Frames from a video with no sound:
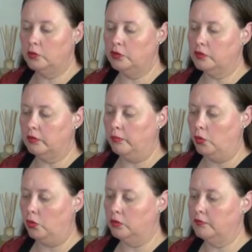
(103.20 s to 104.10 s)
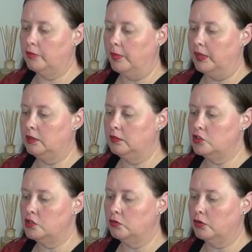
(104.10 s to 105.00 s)
which are important for making the
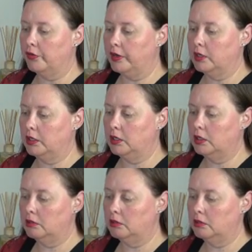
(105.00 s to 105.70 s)
shield correctly.